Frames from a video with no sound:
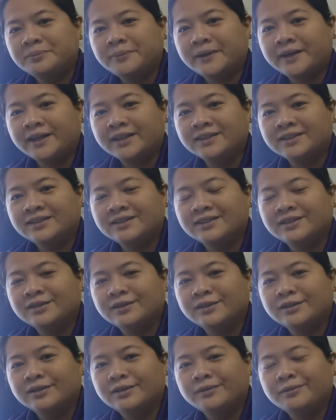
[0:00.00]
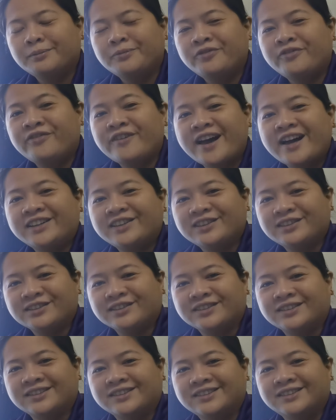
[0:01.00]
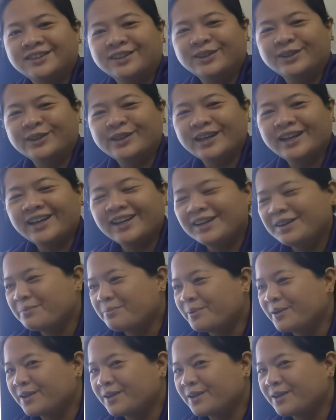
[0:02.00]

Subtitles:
but fatter, okay?